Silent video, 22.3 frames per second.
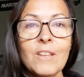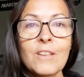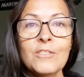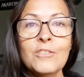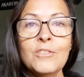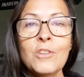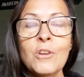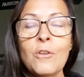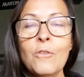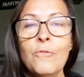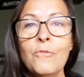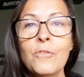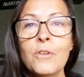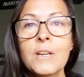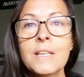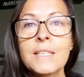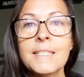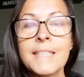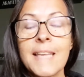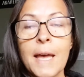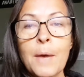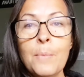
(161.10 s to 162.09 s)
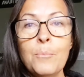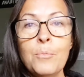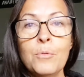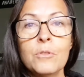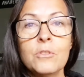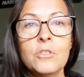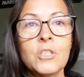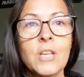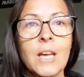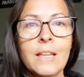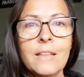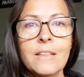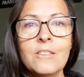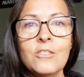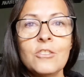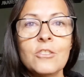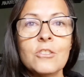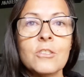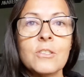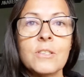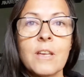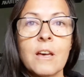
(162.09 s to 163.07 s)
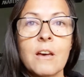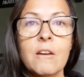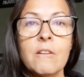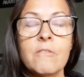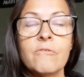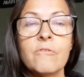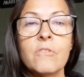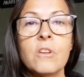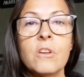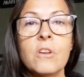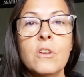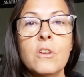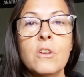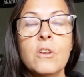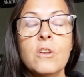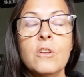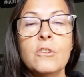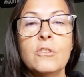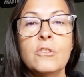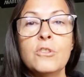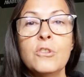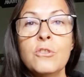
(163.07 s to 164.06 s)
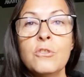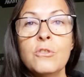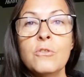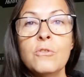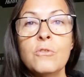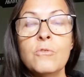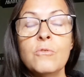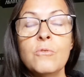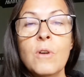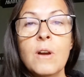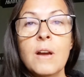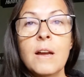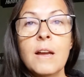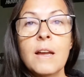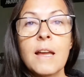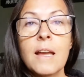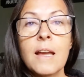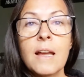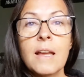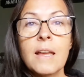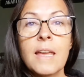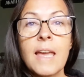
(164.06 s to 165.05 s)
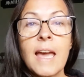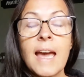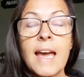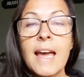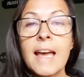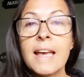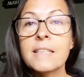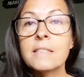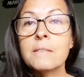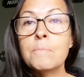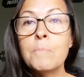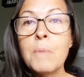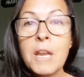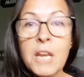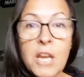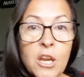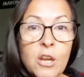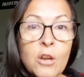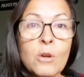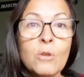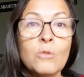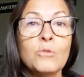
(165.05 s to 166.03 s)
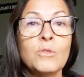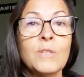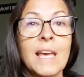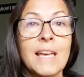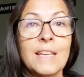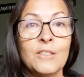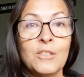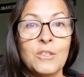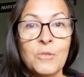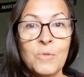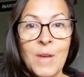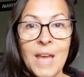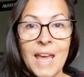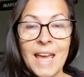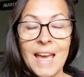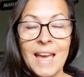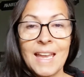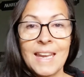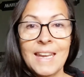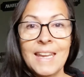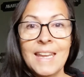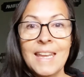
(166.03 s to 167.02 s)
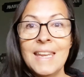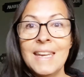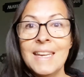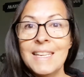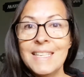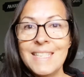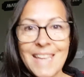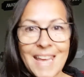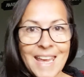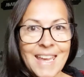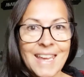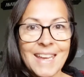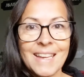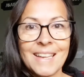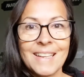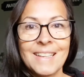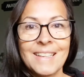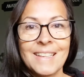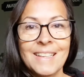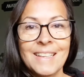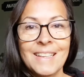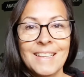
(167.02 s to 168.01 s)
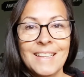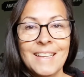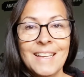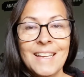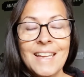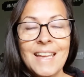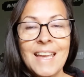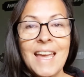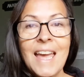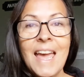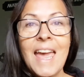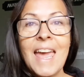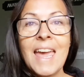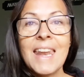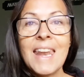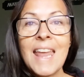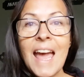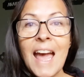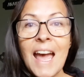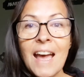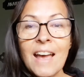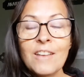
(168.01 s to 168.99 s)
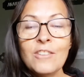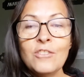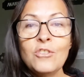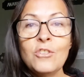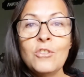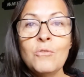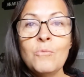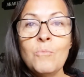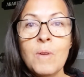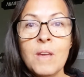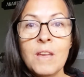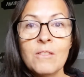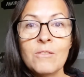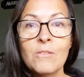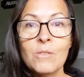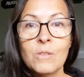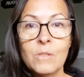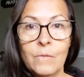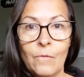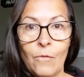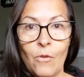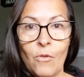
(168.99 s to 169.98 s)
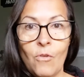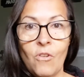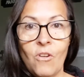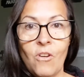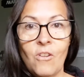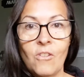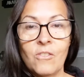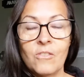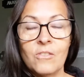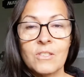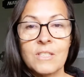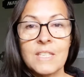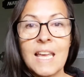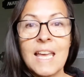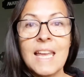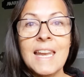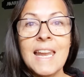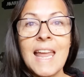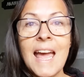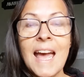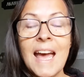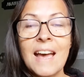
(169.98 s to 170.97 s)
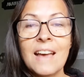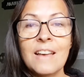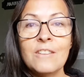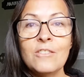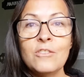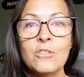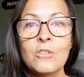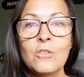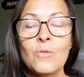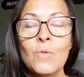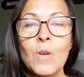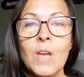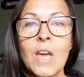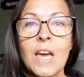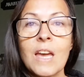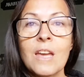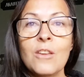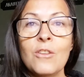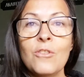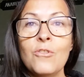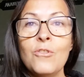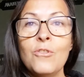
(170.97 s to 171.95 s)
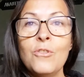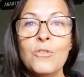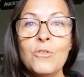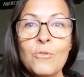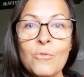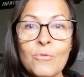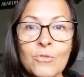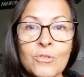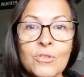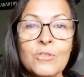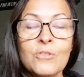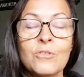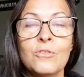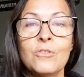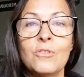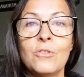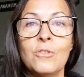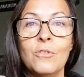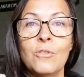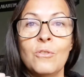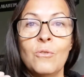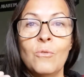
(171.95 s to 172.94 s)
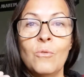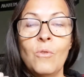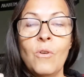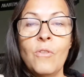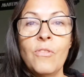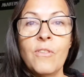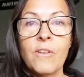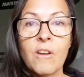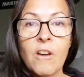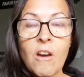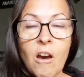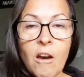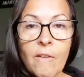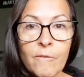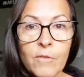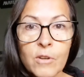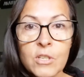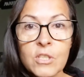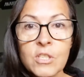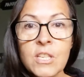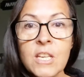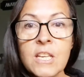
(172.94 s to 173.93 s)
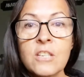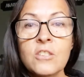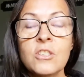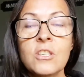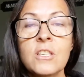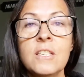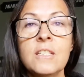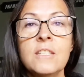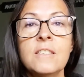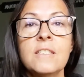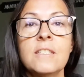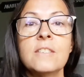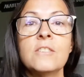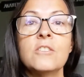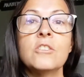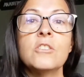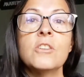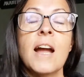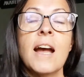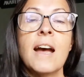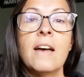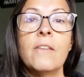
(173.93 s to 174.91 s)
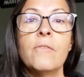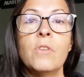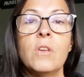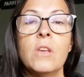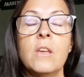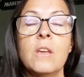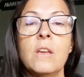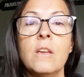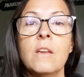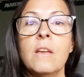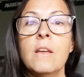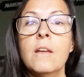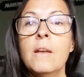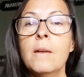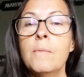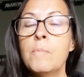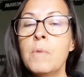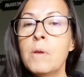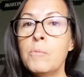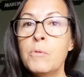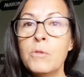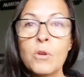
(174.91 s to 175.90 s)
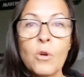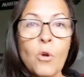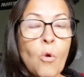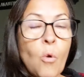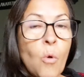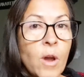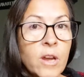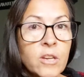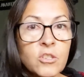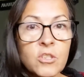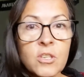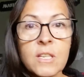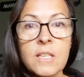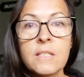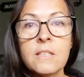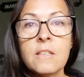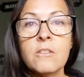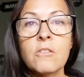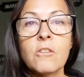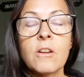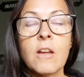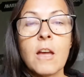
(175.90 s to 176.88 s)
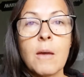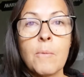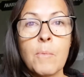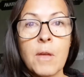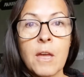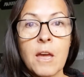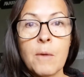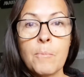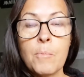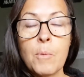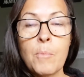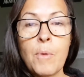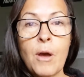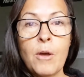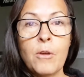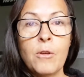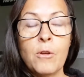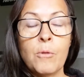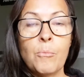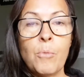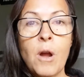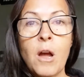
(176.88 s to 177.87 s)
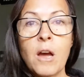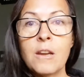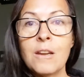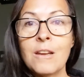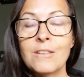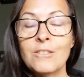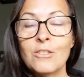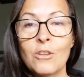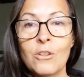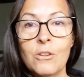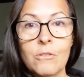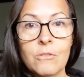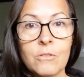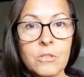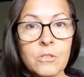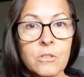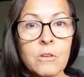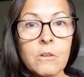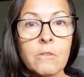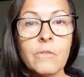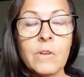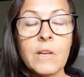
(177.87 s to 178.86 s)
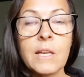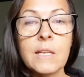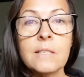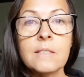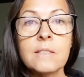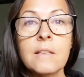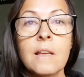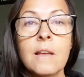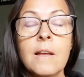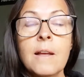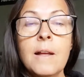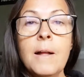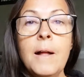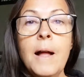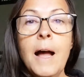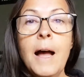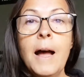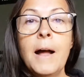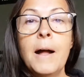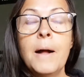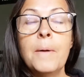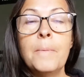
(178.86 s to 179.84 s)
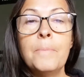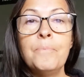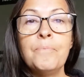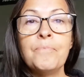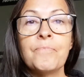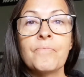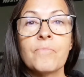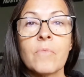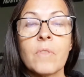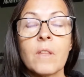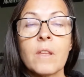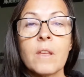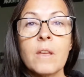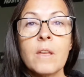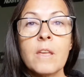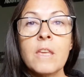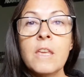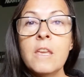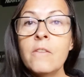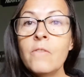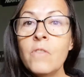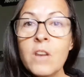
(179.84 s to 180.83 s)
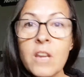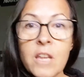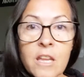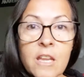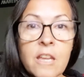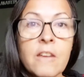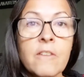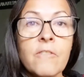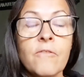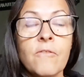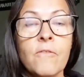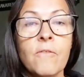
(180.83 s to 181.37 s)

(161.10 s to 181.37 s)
So for example, challenge yourself to get as many no's as you can in a day. And as you make those phone calls and as you get used to the conversations that you're having, maybe the questions that are coming up about your product or your service, even if